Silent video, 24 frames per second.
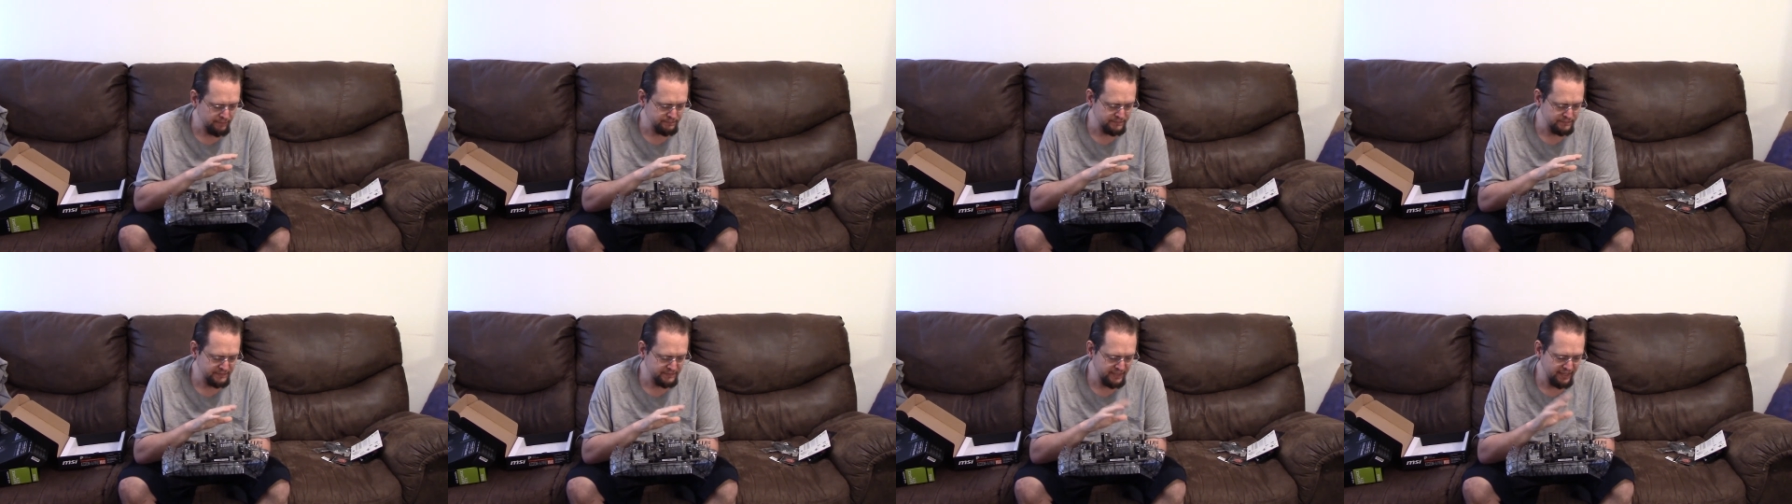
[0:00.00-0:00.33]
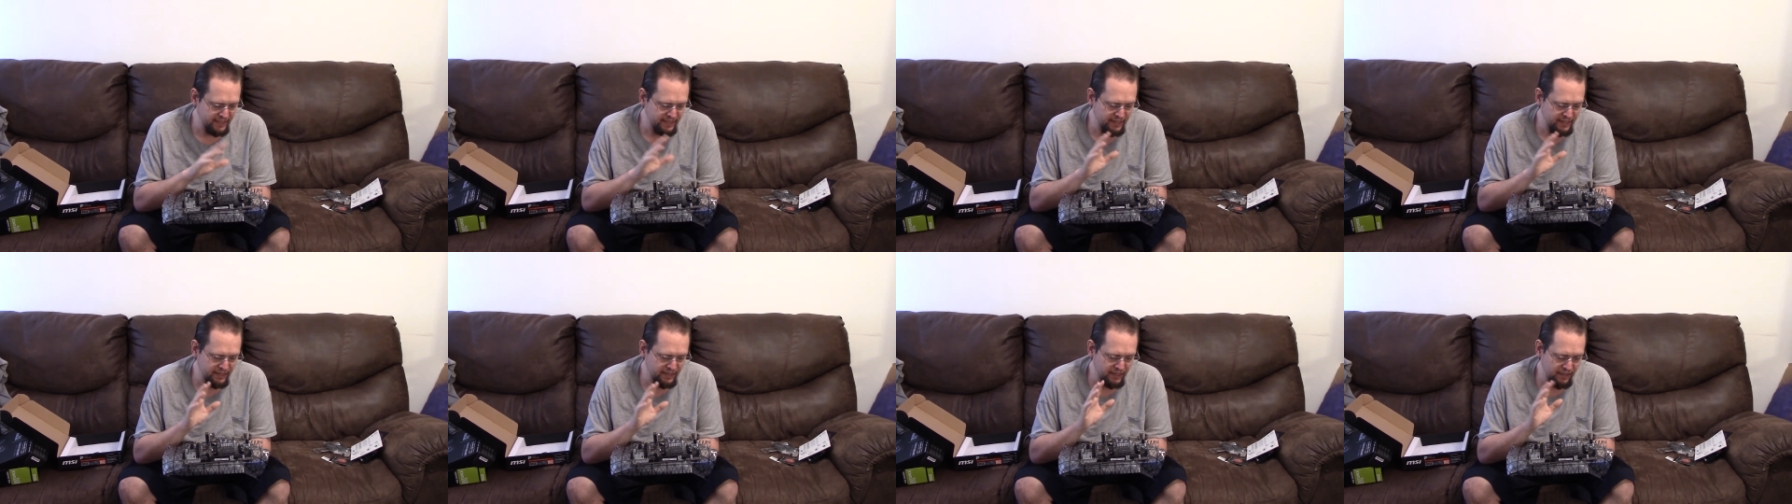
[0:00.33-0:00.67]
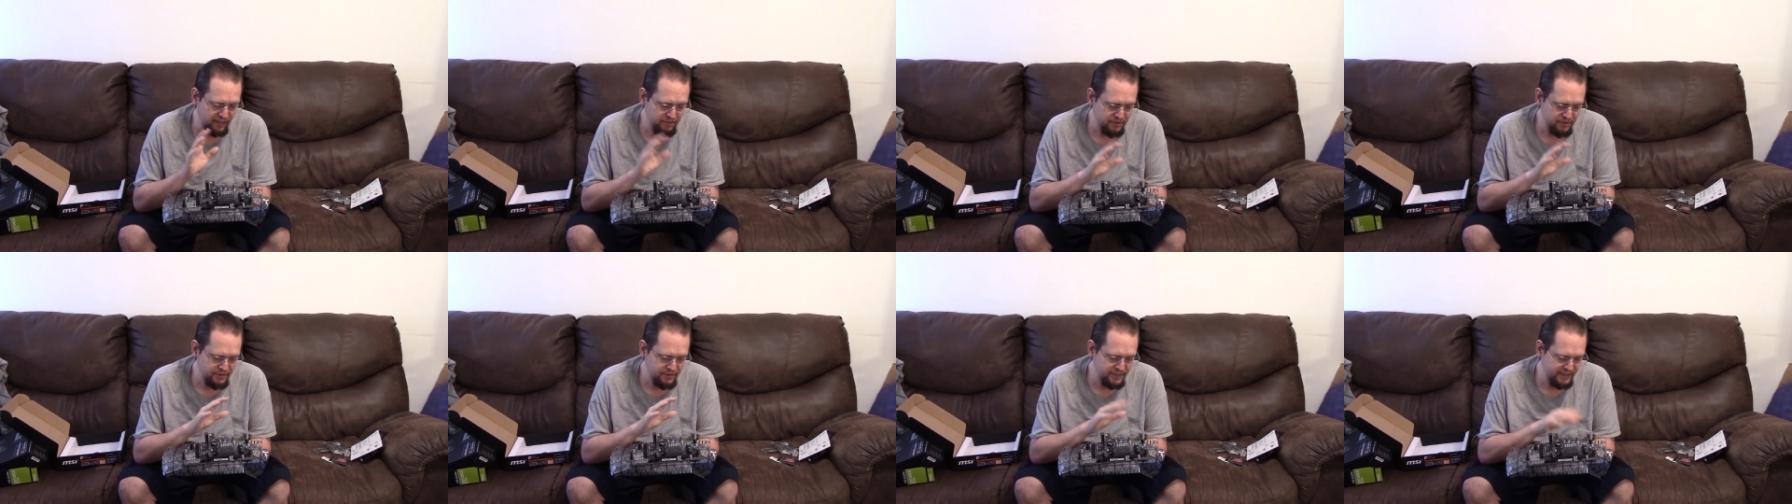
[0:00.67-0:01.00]
The
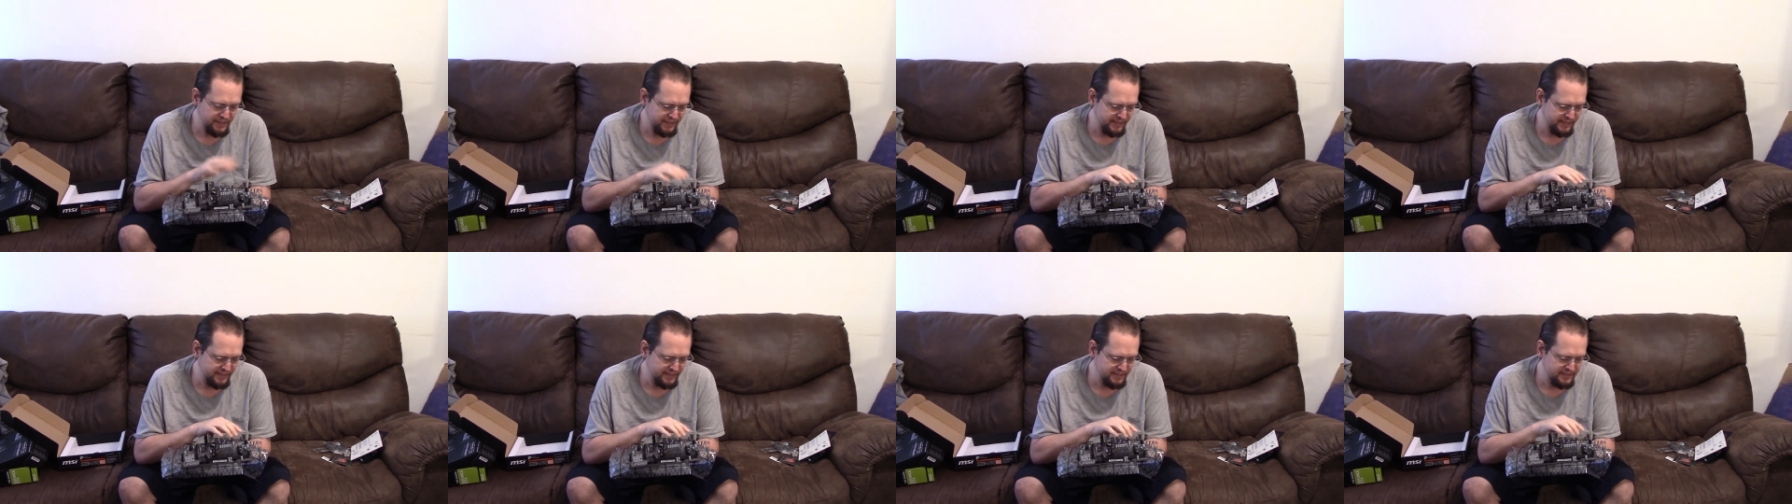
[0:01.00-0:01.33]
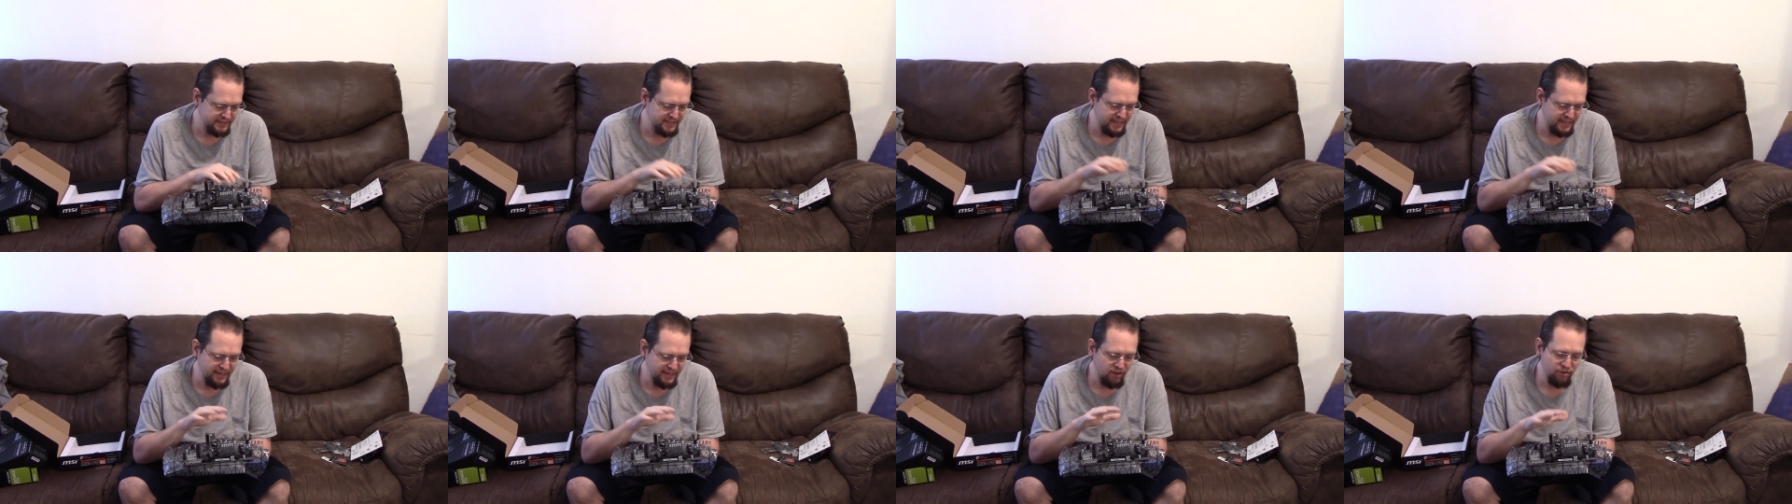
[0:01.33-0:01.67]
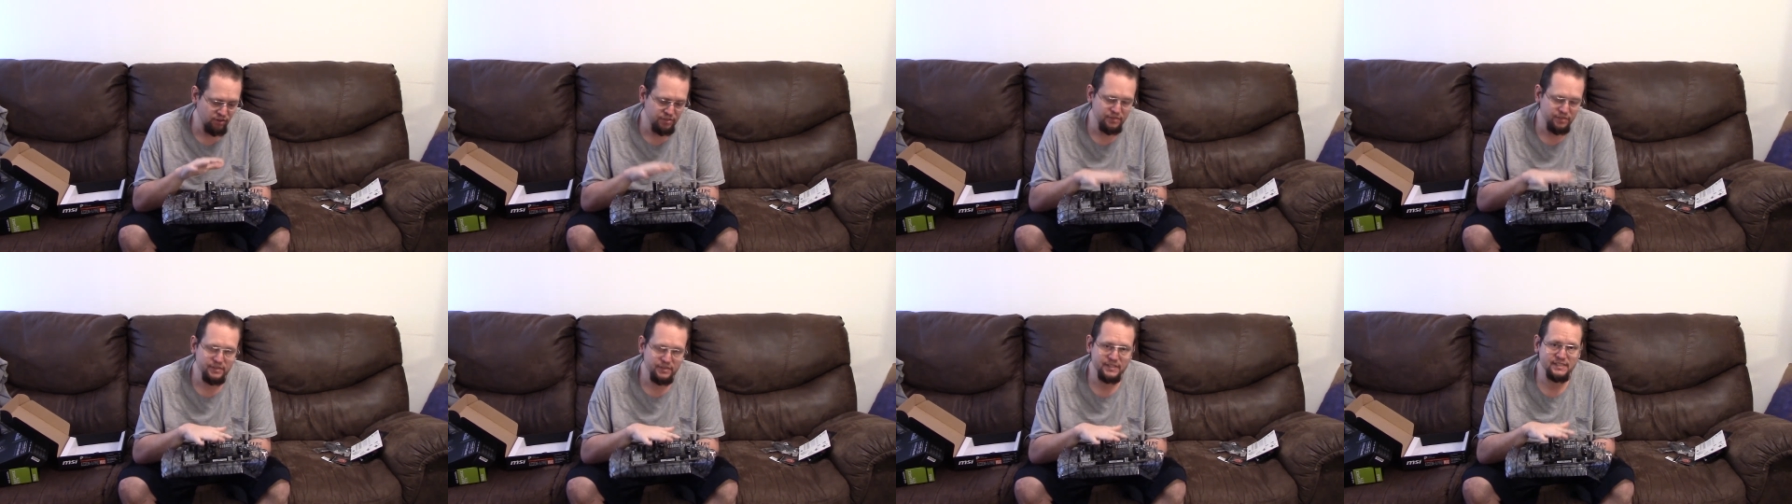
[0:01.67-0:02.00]
other thing is that
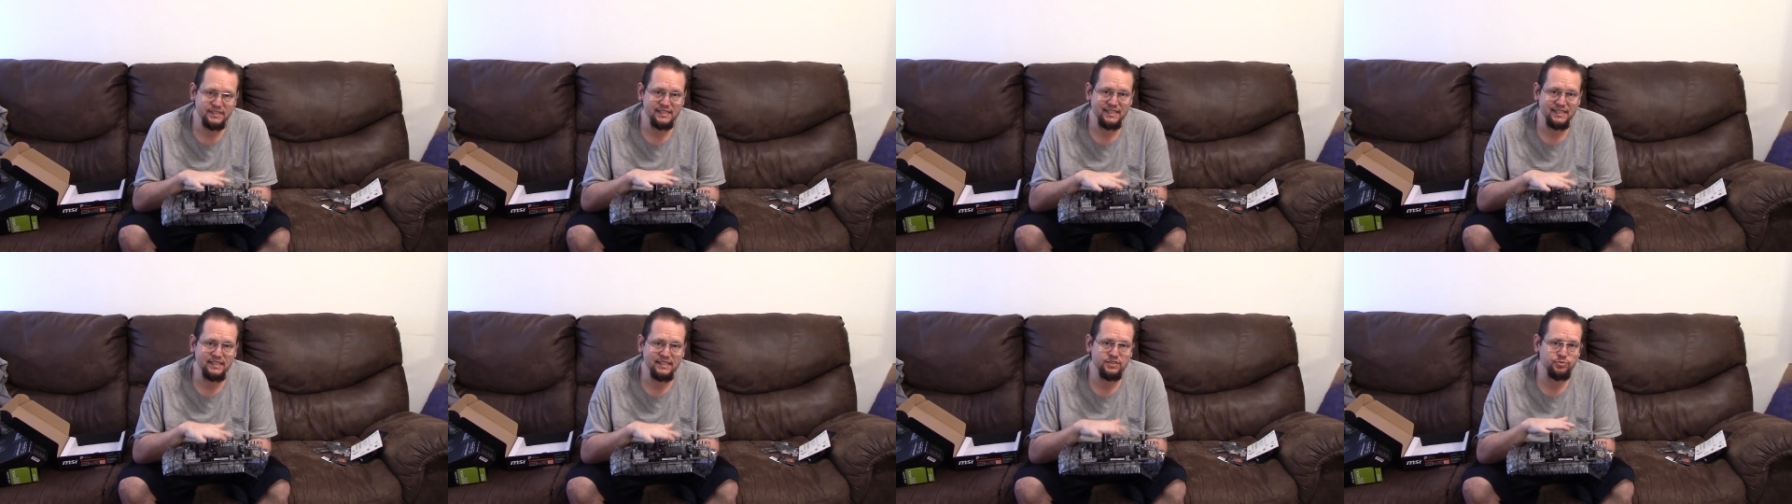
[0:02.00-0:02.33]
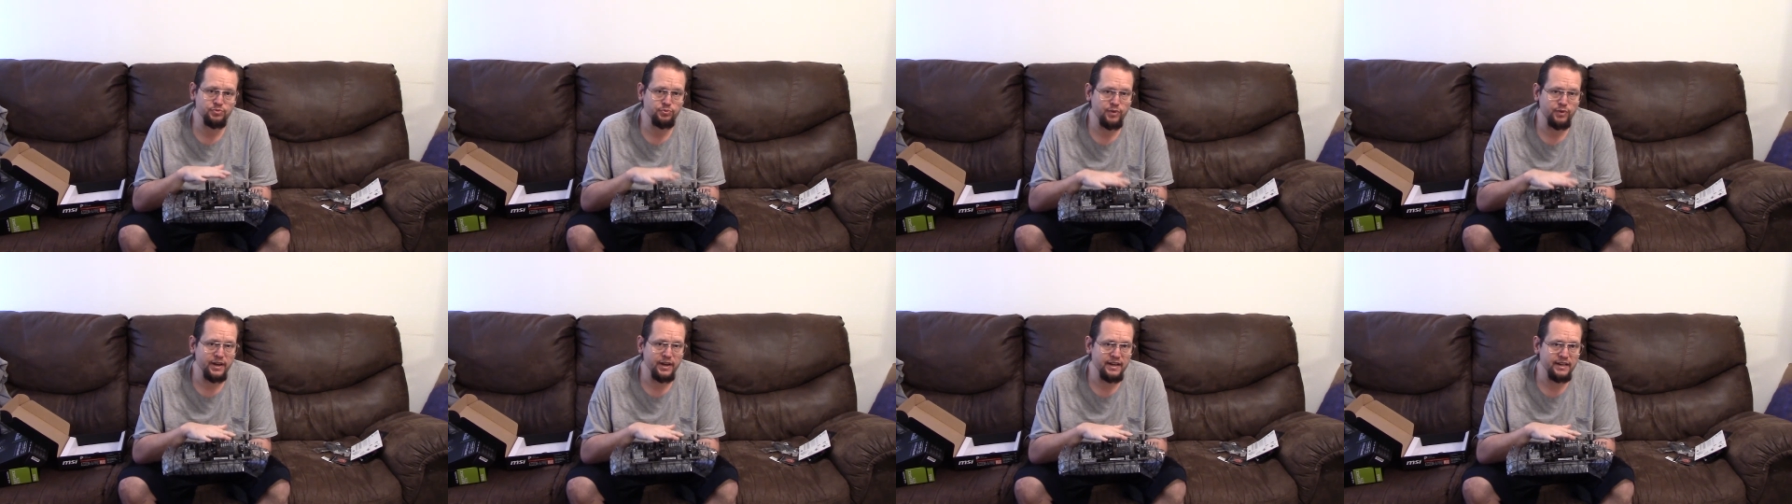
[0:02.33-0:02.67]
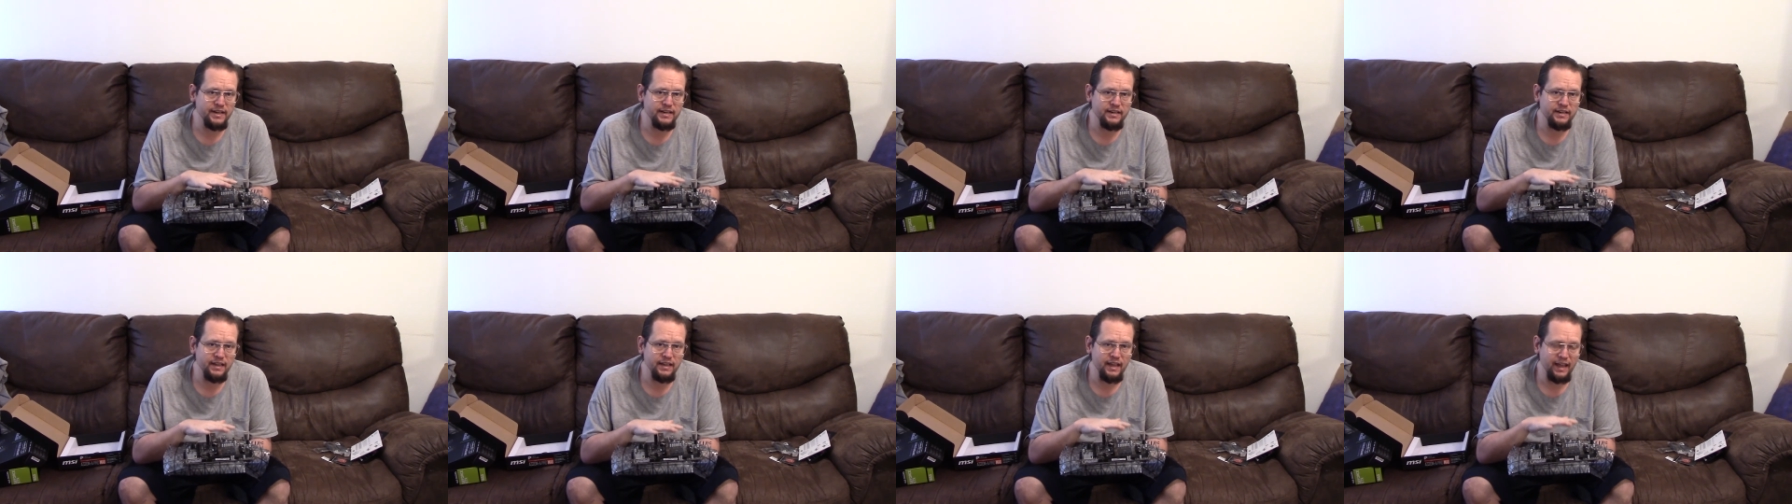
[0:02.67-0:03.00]
although this is
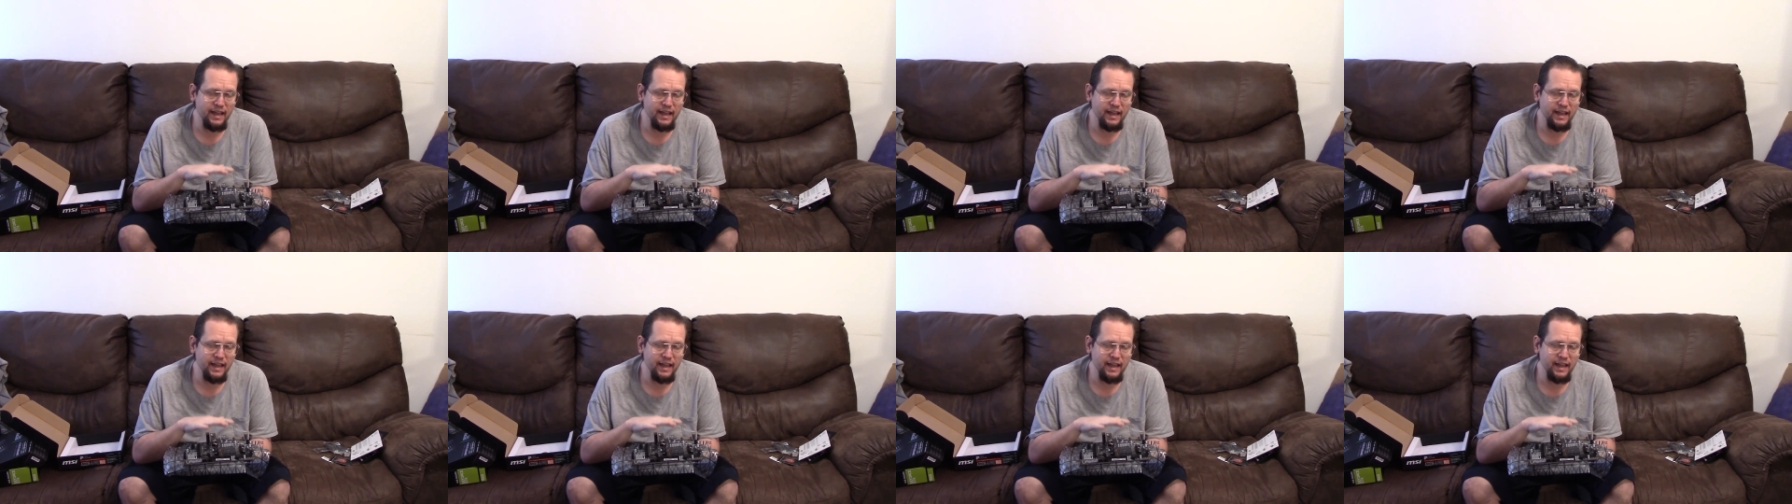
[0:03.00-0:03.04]
rated